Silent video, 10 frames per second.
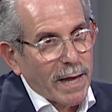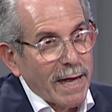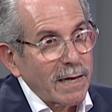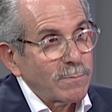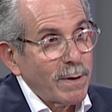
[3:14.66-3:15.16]

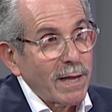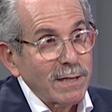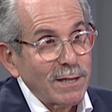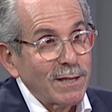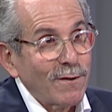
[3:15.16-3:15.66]
that has been
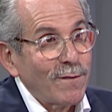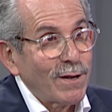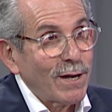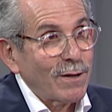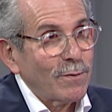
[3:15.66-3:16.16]
a
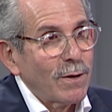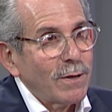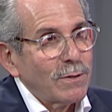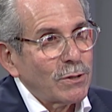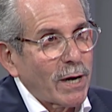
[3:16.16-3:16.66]
significant
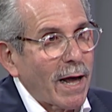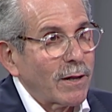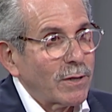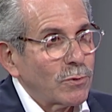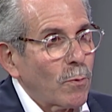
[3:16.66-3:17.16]

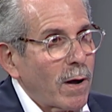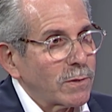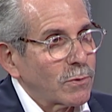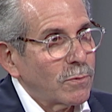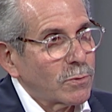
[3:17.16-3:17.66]
challenge while
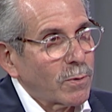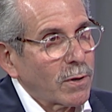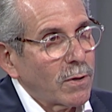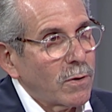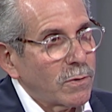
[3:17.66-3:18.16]
schools were
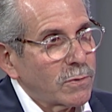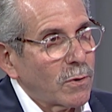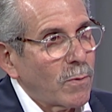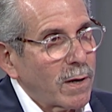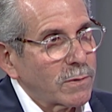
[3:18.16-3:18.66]
closed
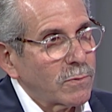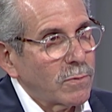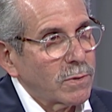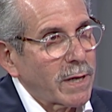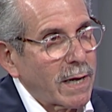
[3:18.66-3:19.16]
or while
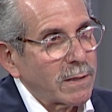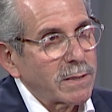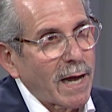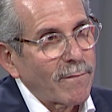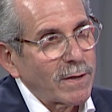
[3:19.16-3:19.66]
schools had
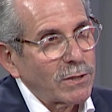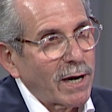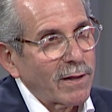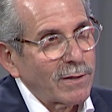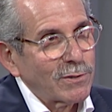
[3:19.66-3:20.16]
staffing
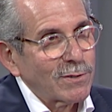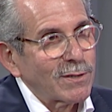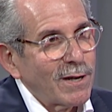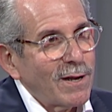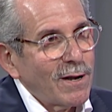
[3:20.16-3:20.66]
challenges
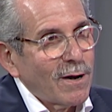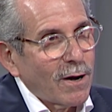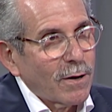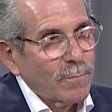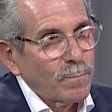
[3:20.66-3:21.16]

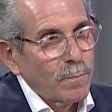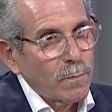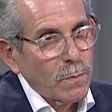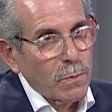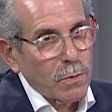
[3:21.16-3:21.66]
um,
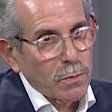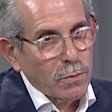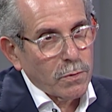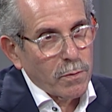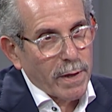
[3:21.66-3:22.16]
to,
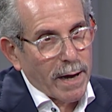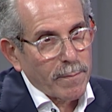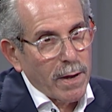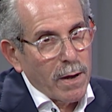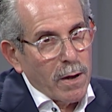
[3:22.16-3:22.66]
to do that.
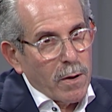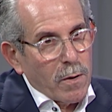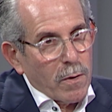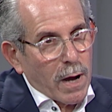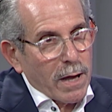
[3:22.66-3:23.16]

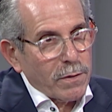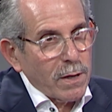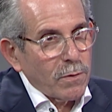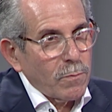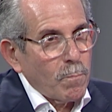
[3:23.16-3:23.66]
I
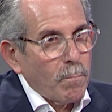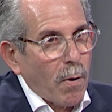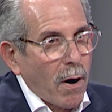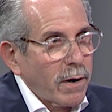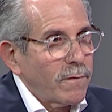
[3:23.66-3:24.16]
think
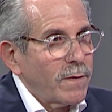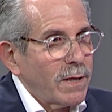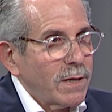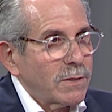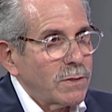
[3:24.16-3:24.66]
part of it
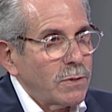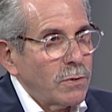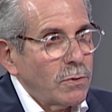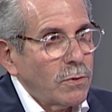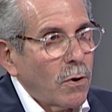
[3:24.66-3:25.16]
is
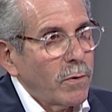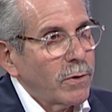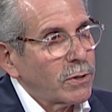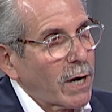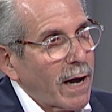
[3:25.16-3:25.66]
know
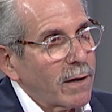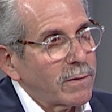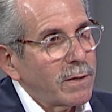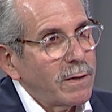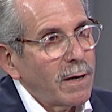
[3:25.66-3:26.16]
your
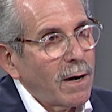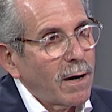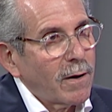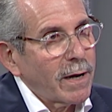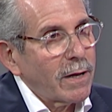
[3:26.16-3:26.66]
child
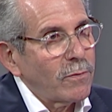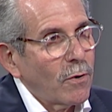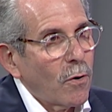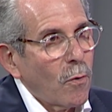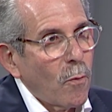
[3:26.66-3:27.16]
uh, and
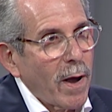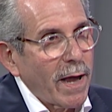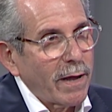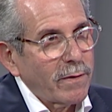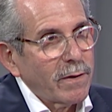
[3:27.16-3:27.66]
know
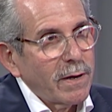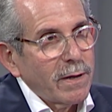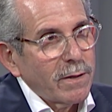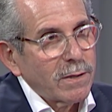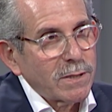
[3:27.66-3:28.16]
when
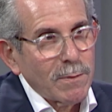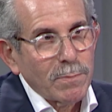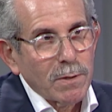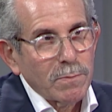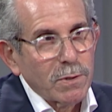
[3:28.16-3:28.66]
the
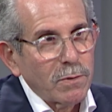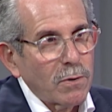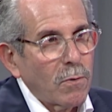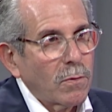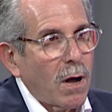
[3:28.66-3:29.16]
symptoms are
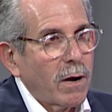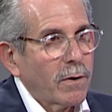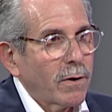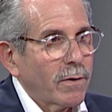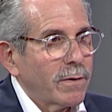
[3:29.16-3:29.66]
no
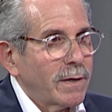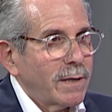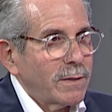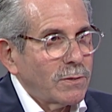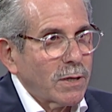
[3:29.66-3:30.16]
longer
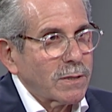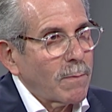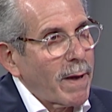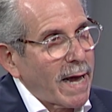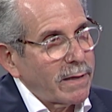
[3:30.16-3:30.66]
just
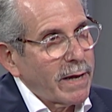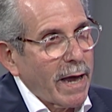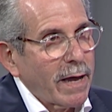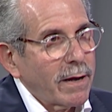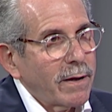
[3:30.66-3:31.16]
a bad
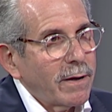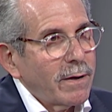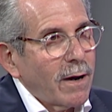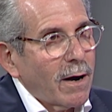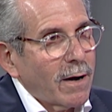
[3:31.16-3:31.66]
day,
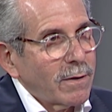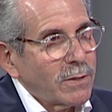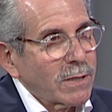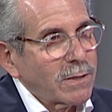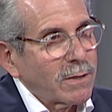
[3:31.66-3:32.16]
uh,
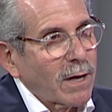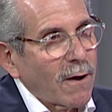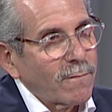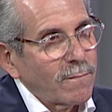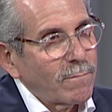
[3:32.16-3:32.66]
just a
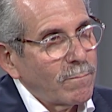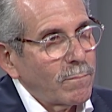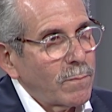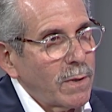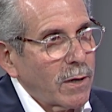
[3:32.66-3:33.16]
tough
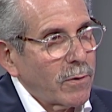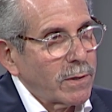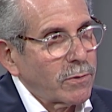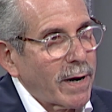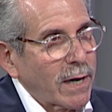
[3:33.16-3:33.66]
you know,
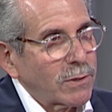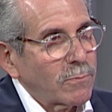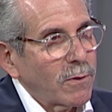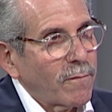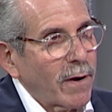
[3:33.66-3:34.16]

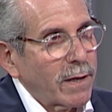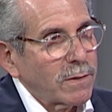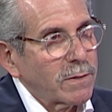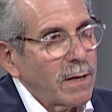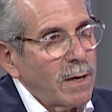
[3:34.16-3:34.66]
interaction with
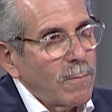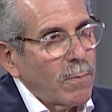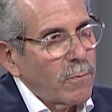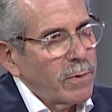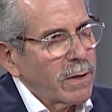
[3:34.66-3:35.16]
friends,
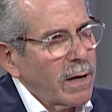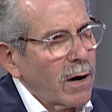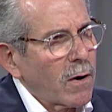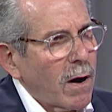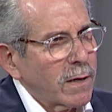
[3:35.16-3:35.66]
but really
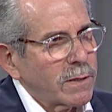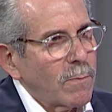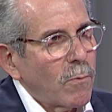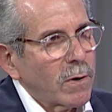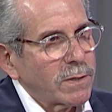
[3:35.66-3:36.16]
are
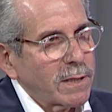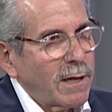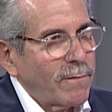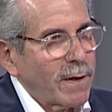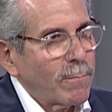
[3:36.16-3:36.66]
causing more
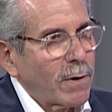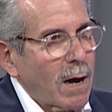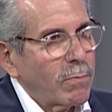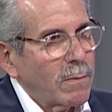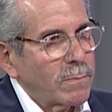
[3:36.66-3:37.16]
significant
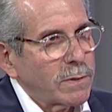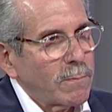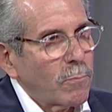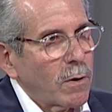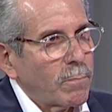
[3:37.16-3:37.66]
problems
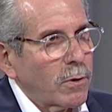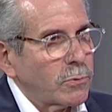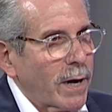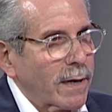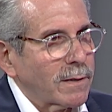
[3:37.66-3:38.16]
and more
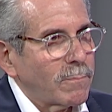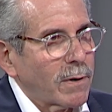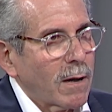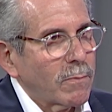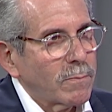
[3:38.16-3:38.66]
protracted
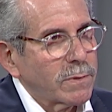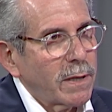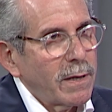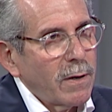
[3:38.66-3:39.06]
problems